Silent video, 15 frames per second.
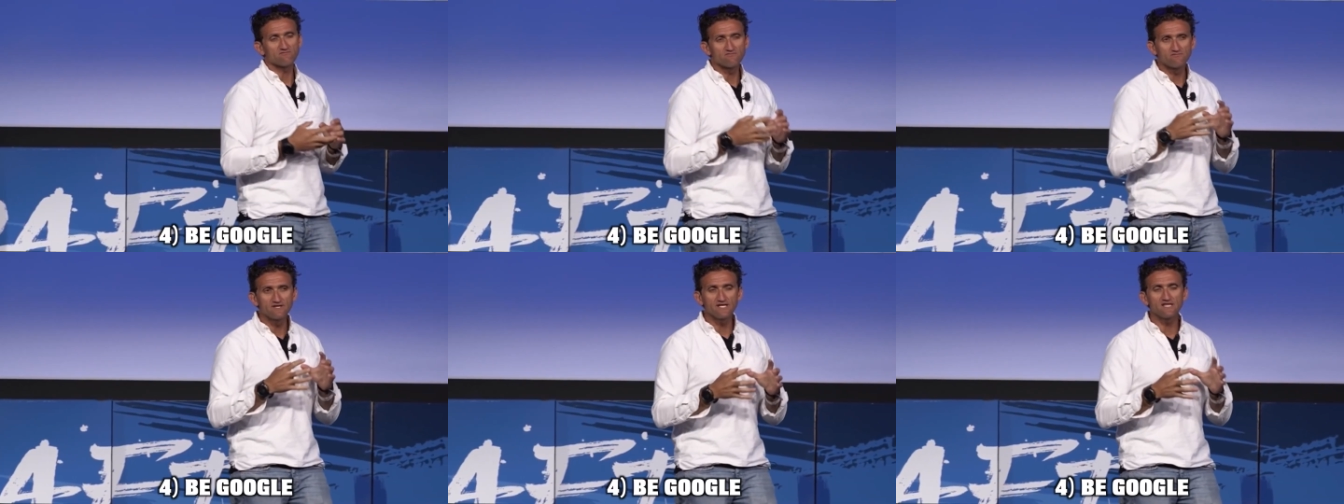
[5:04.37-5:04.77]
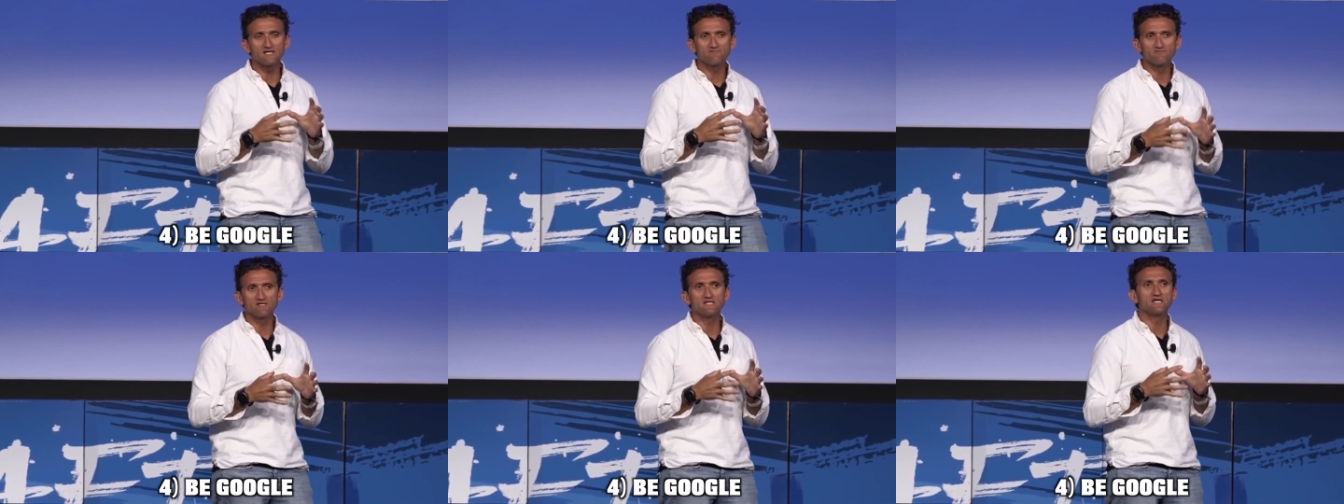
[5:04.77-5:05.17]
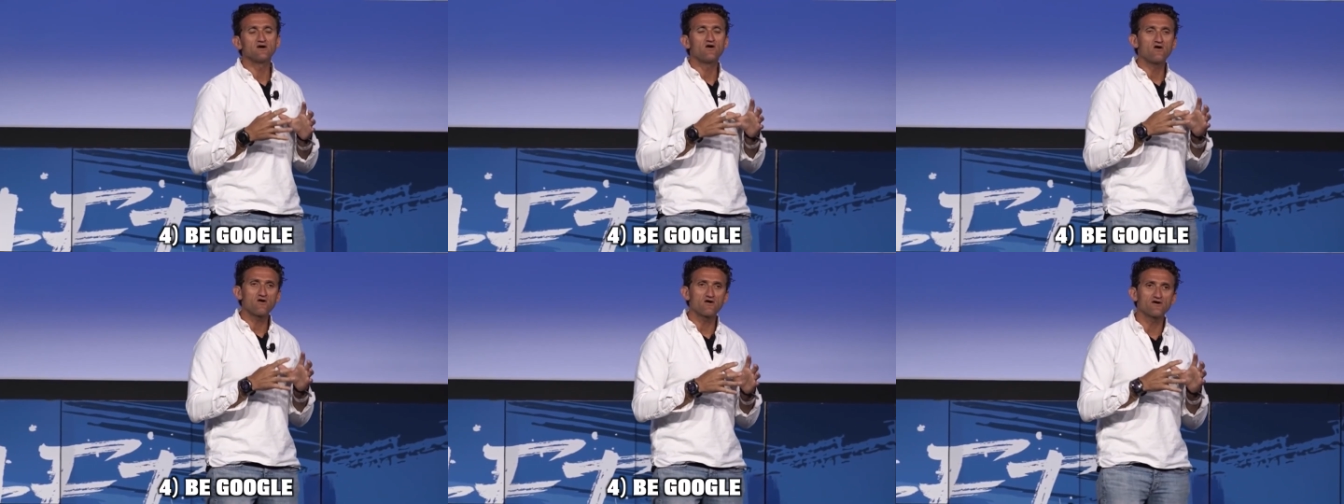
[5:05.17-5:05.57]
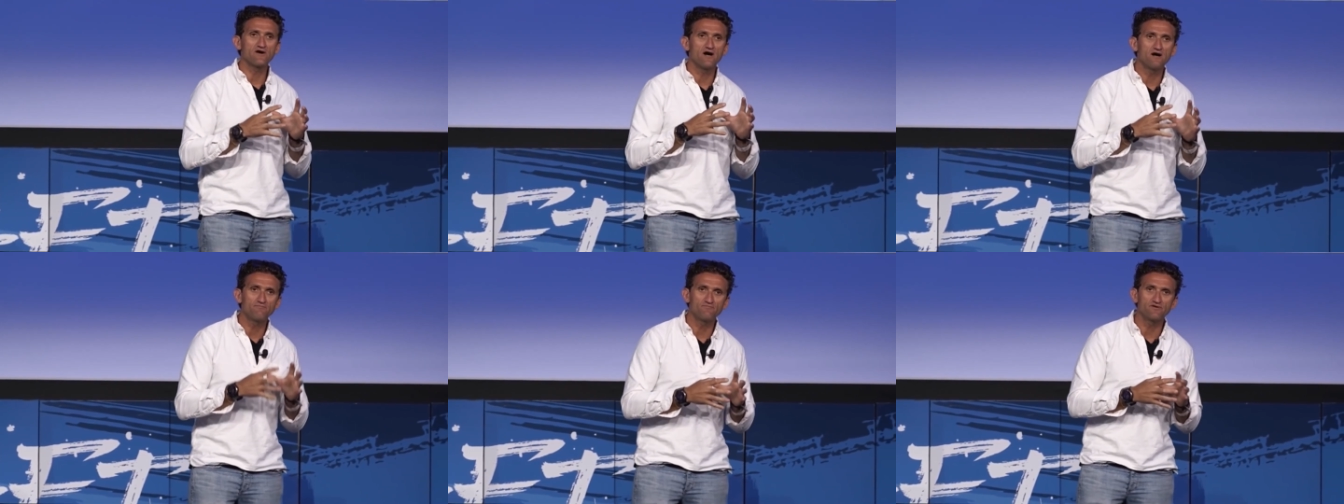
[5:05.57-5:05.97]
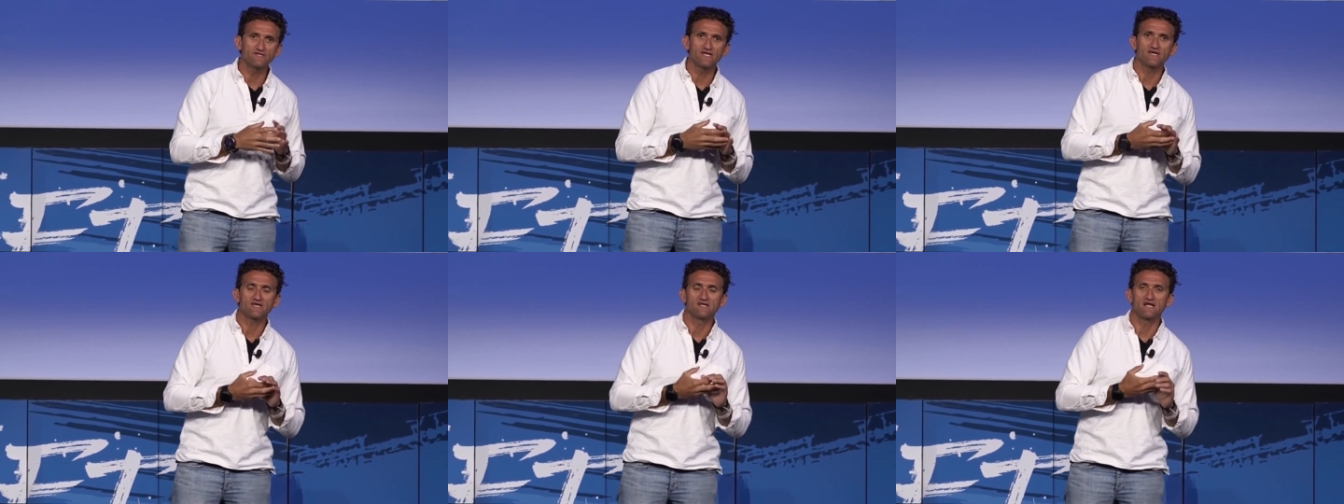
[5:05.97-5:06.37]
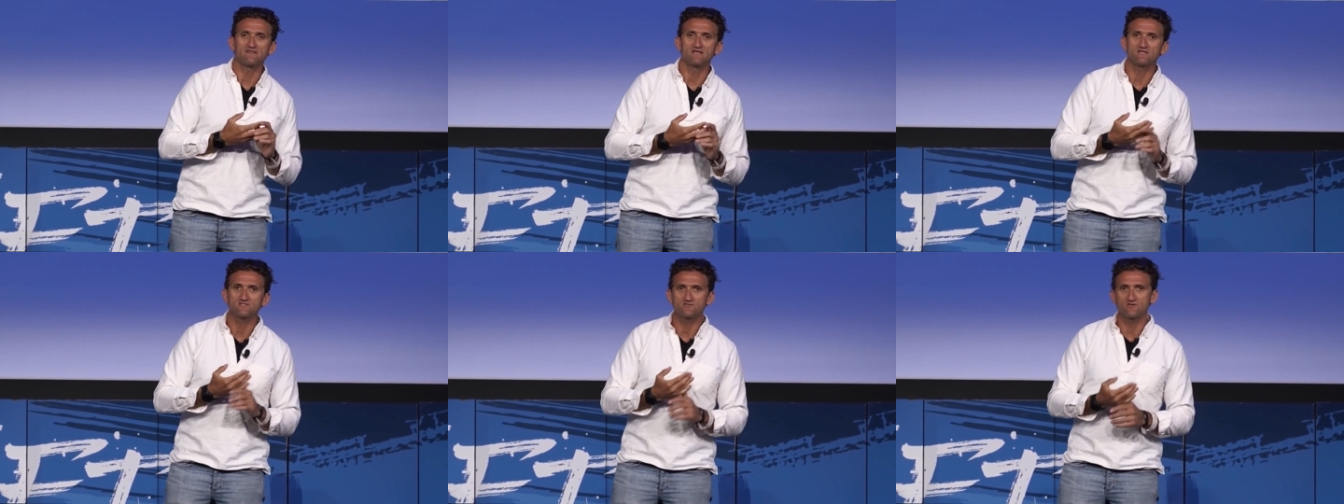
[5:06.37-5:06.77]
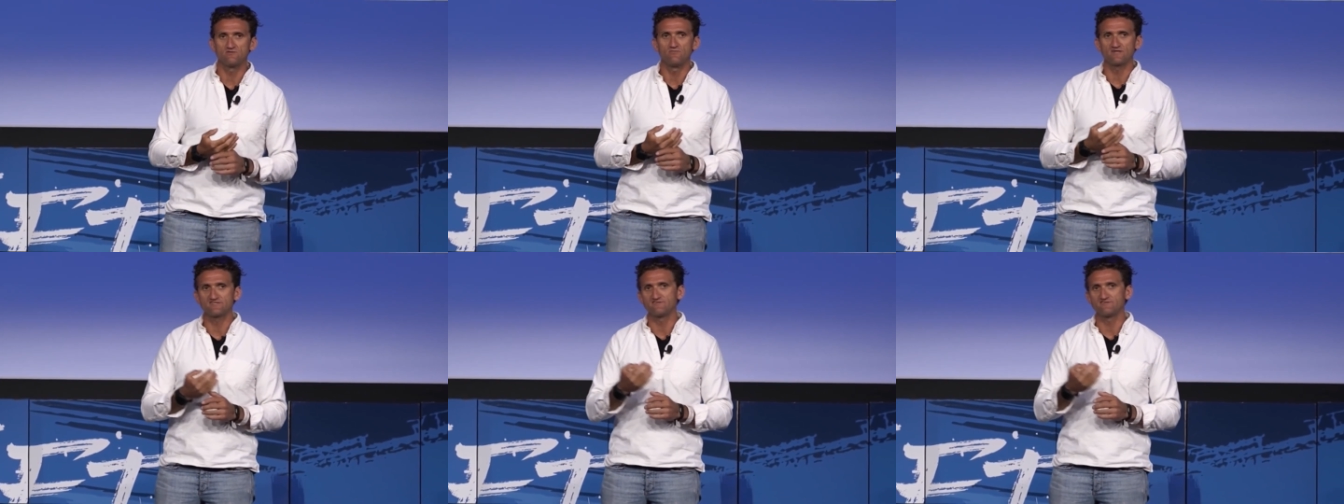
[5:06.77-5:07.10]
Casey says in order to be successful,